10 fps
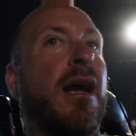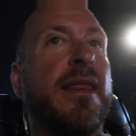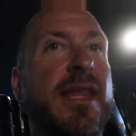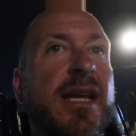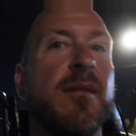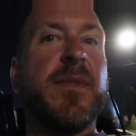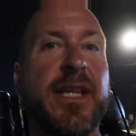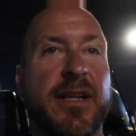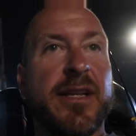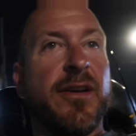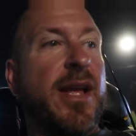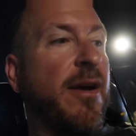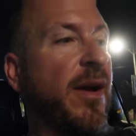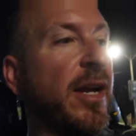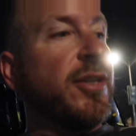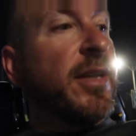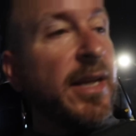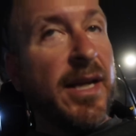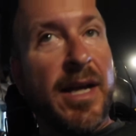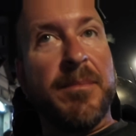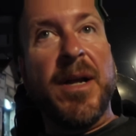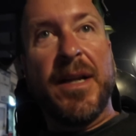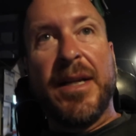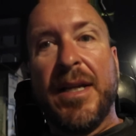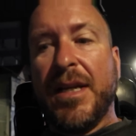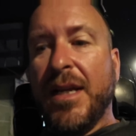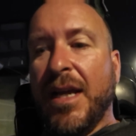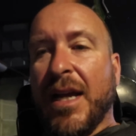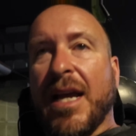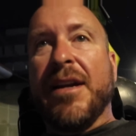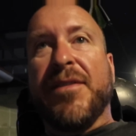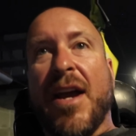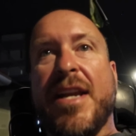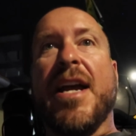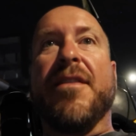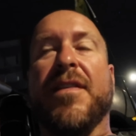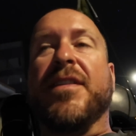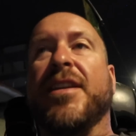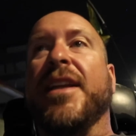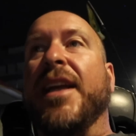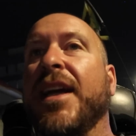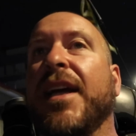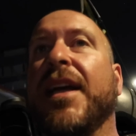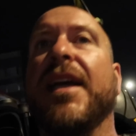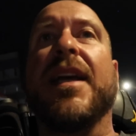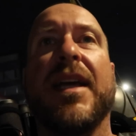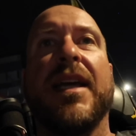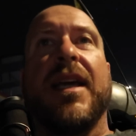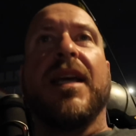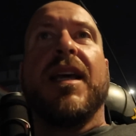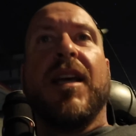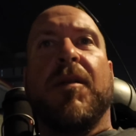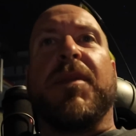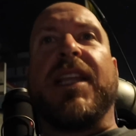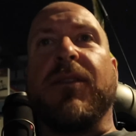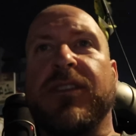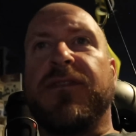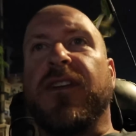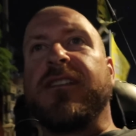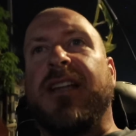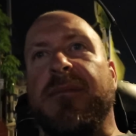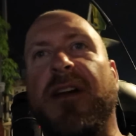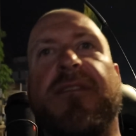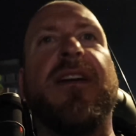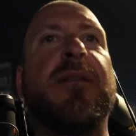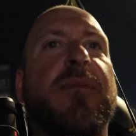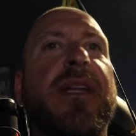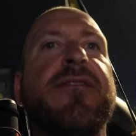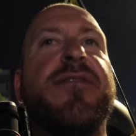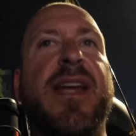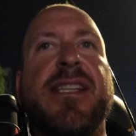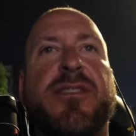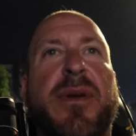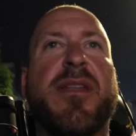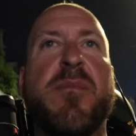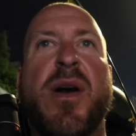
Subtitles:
I think I'm in the clear now, actually. Kind of riding out of the city. But that was the first time I've been faced with a